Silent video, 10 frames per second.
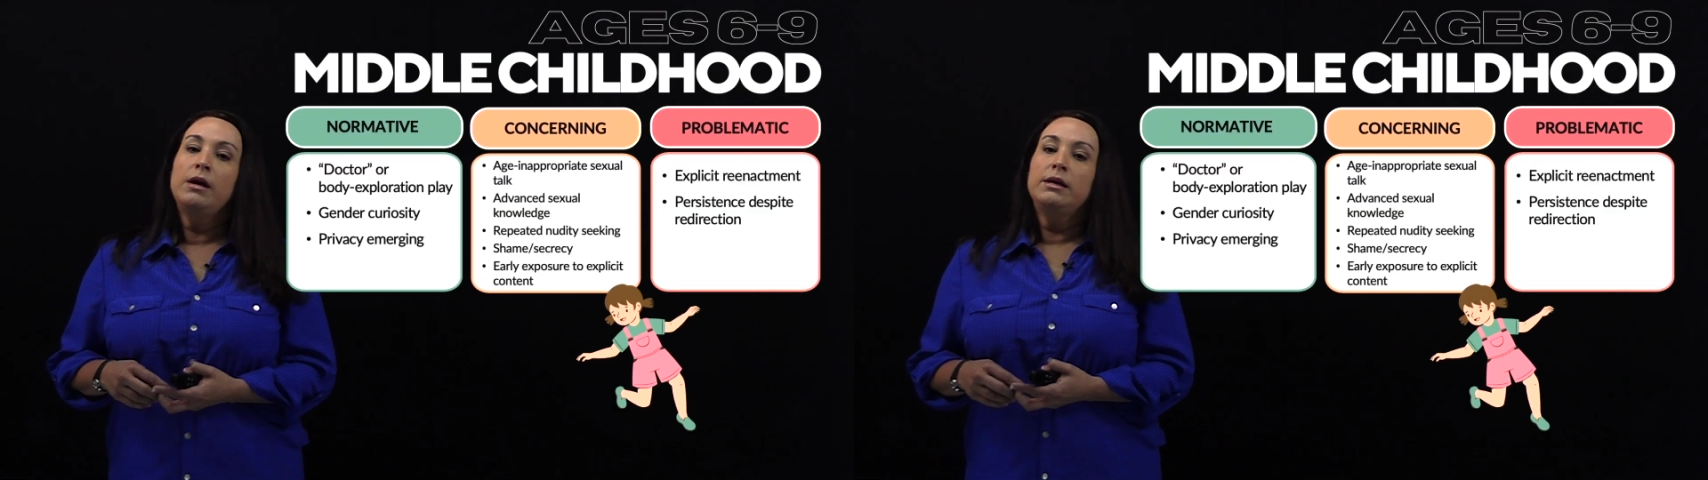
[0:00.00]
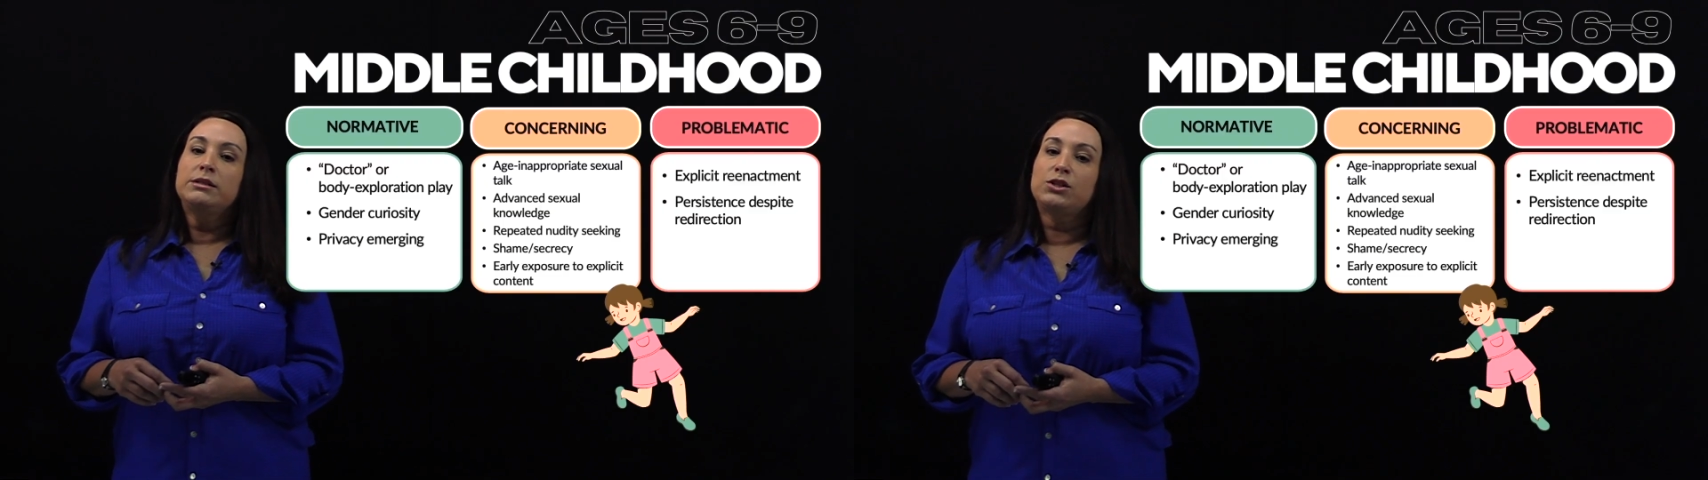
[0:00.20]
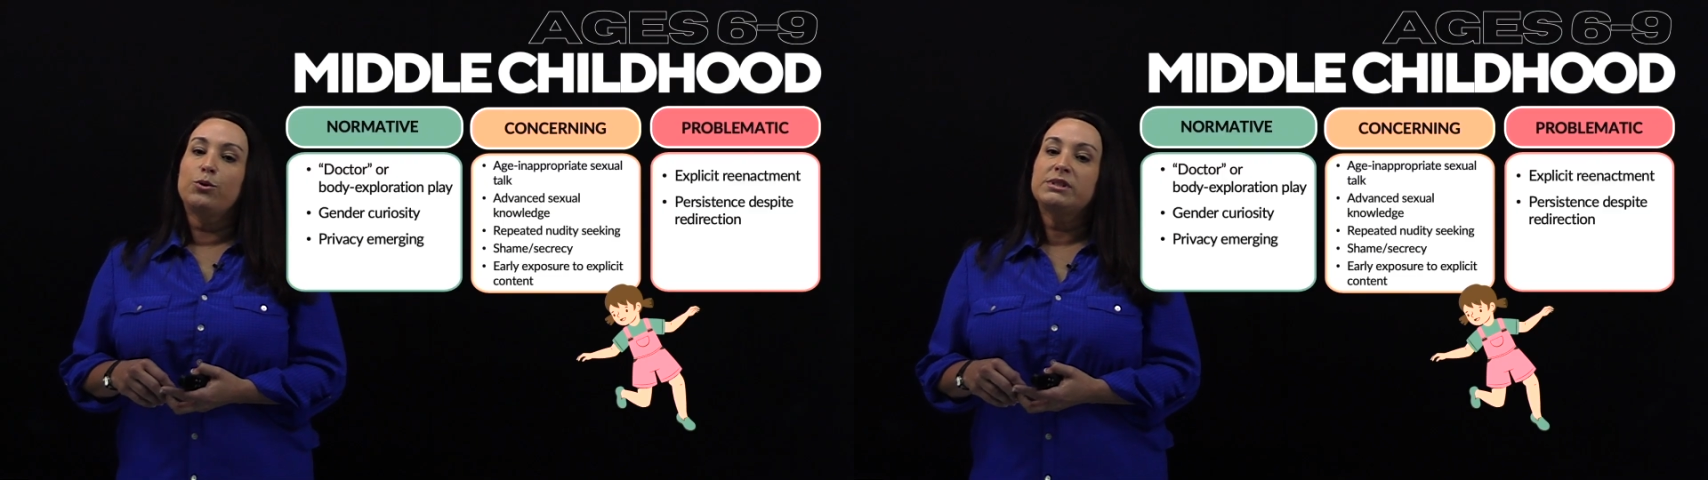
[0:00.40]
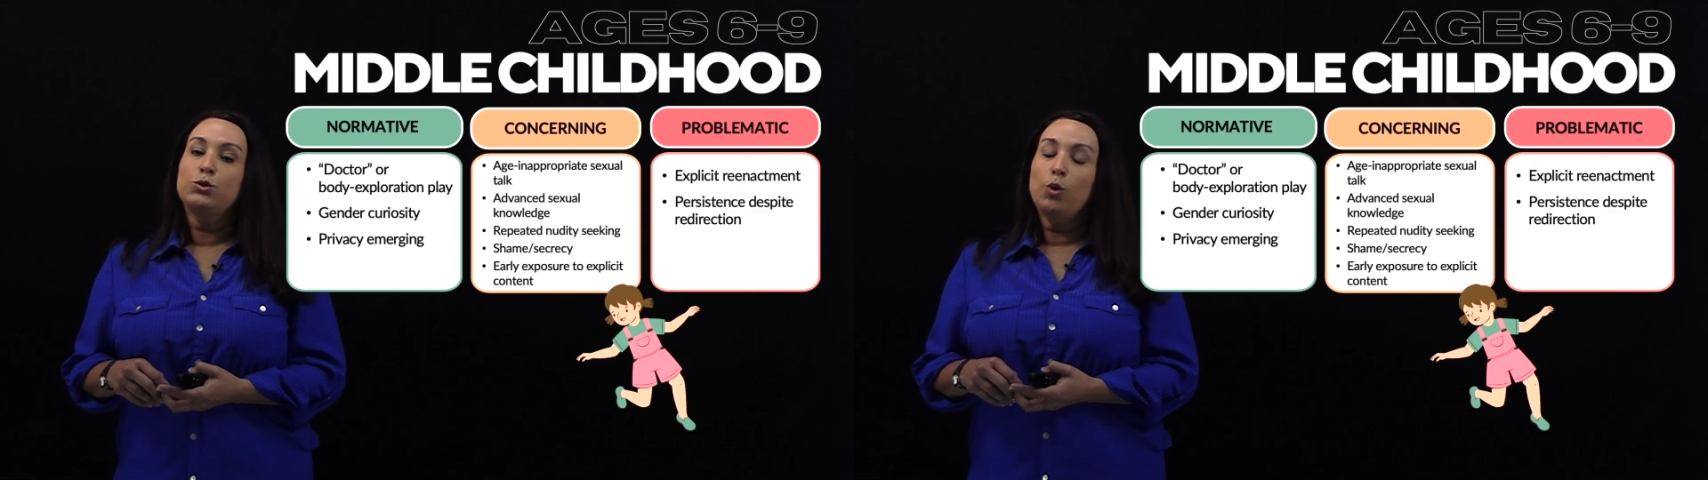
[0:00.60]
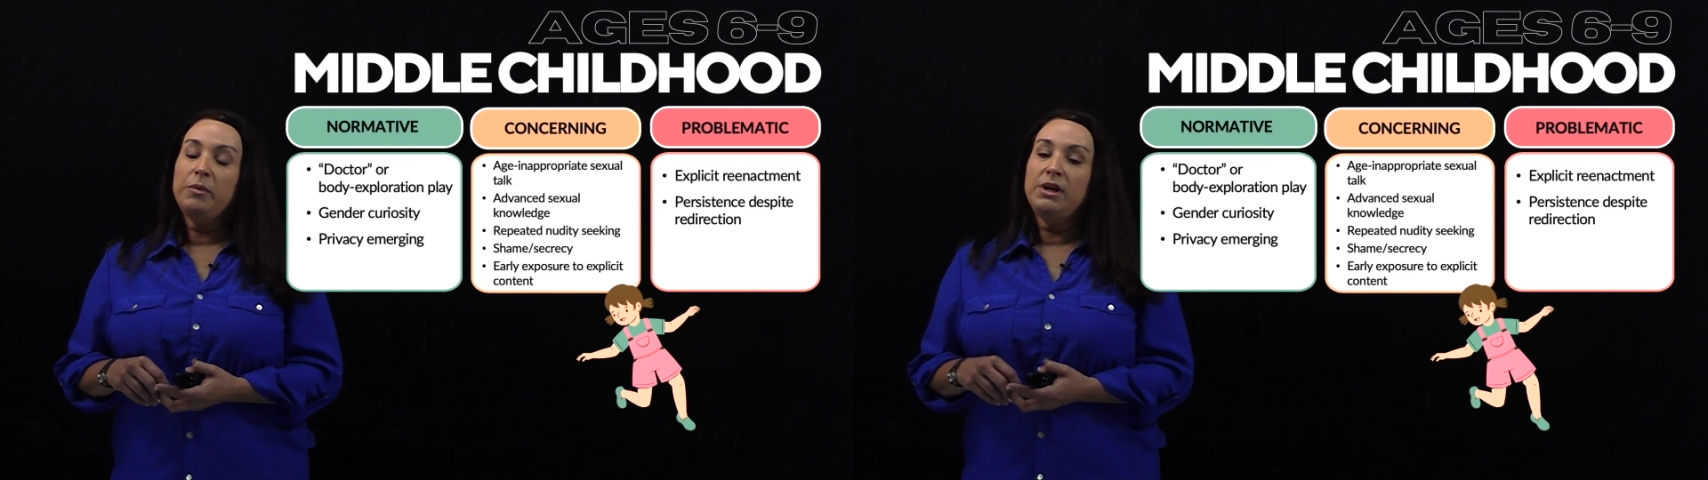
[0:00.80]
So it's
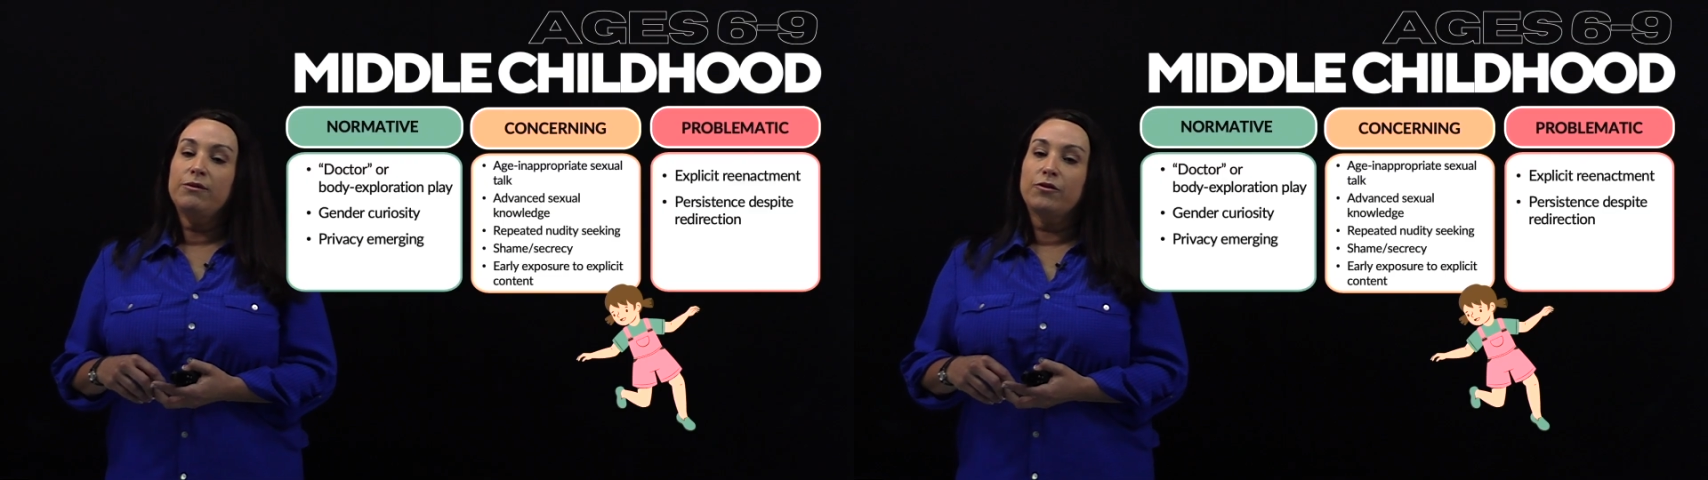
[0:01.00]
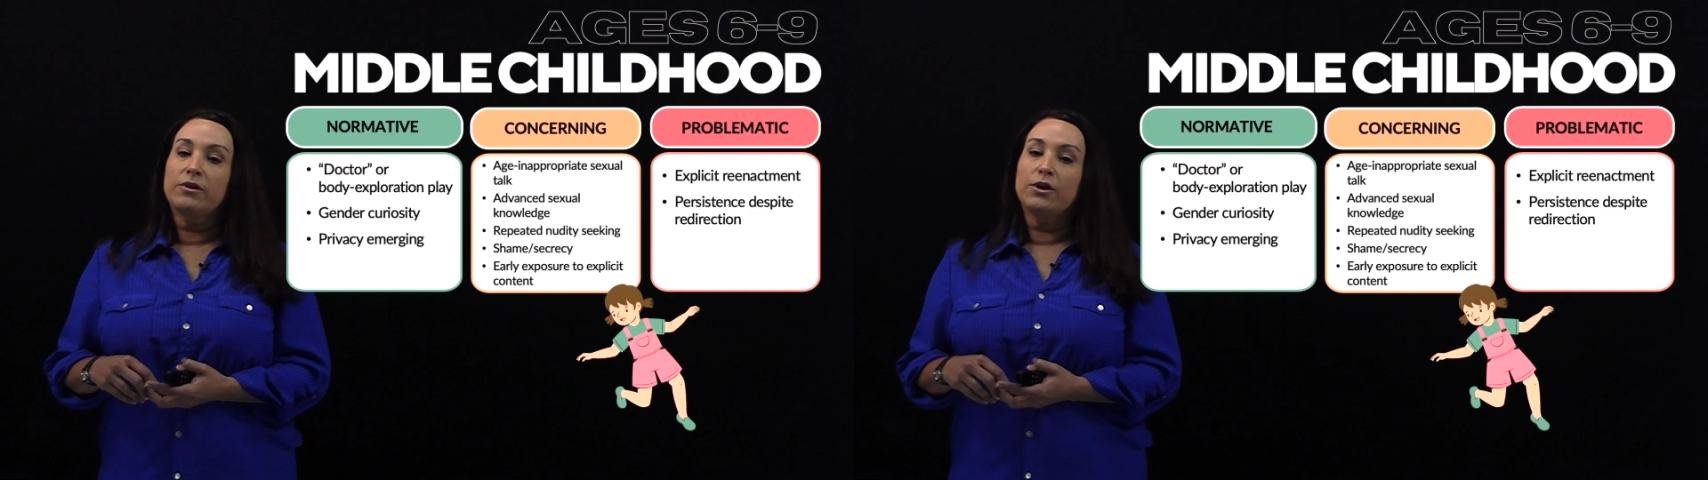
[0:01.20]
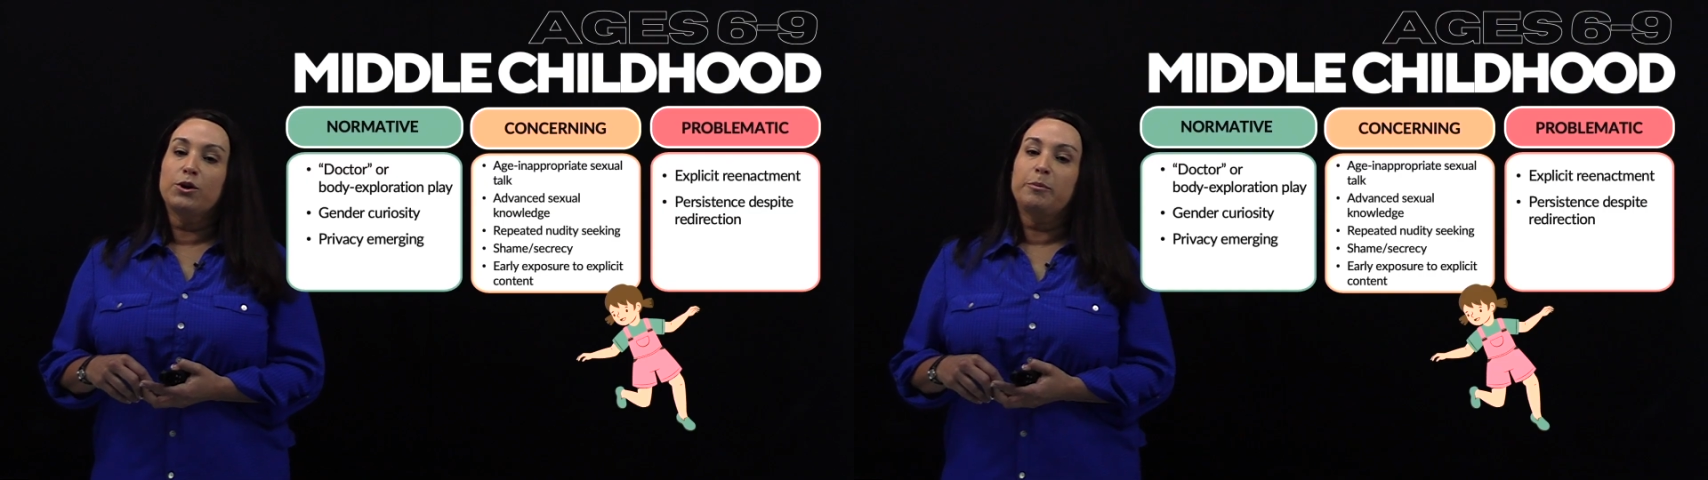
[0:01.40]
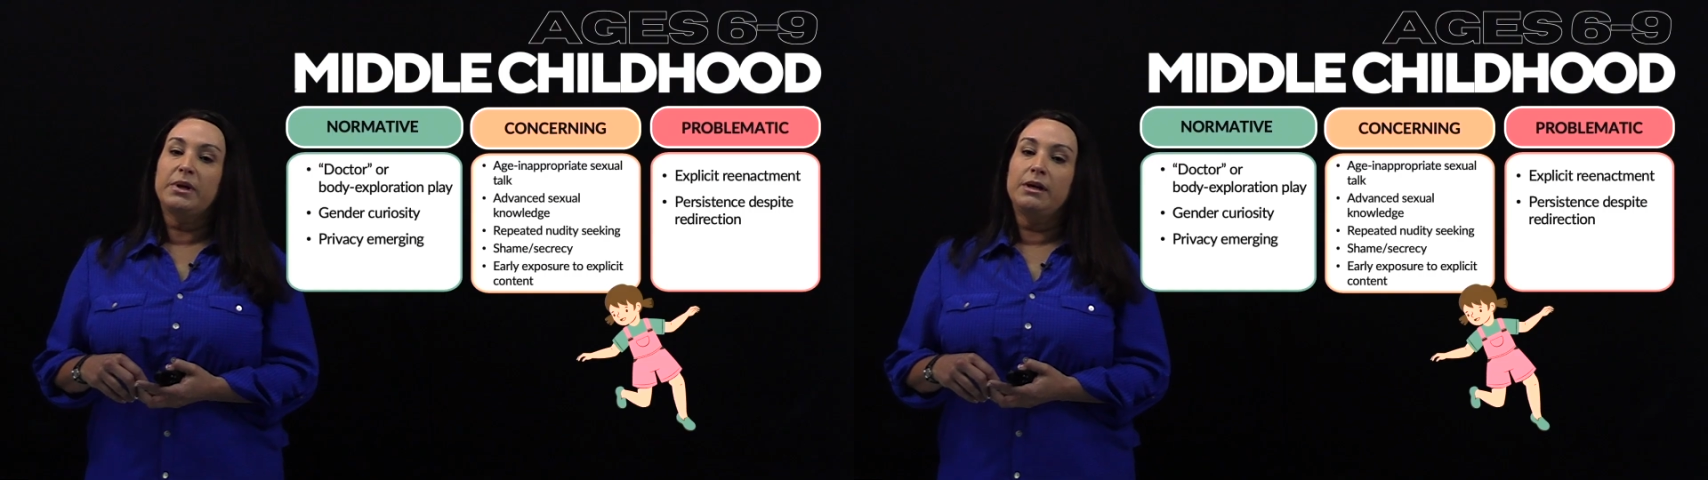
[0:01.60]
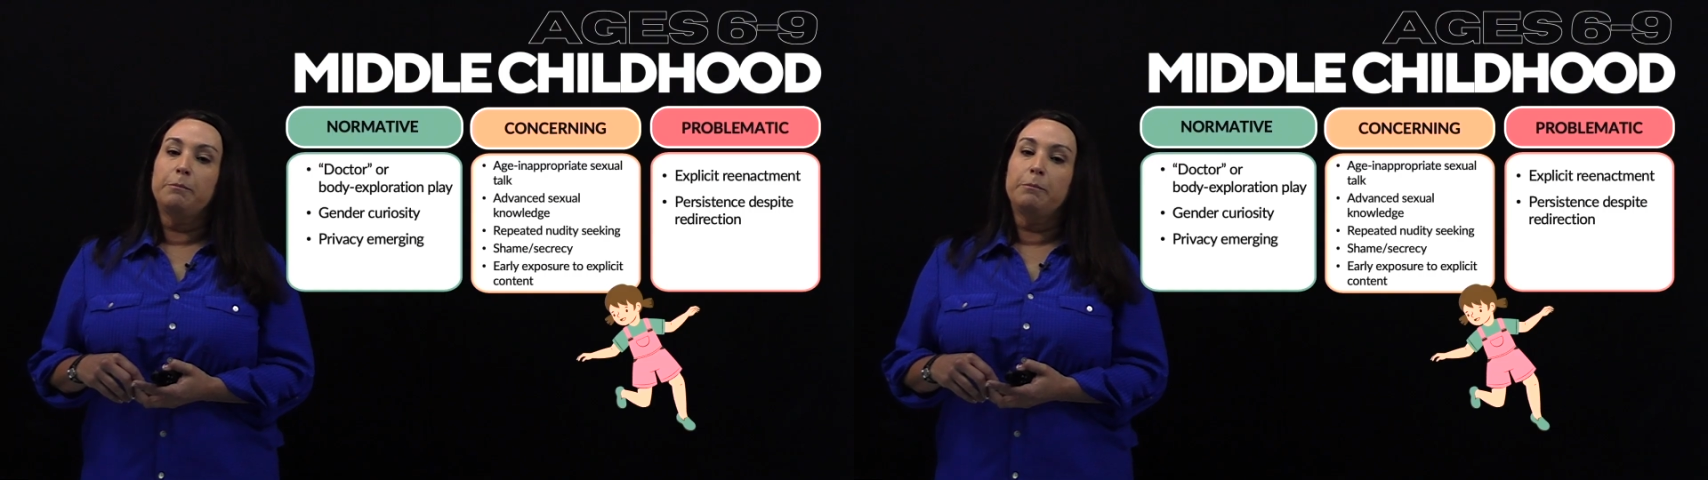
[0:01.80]
normative for there to be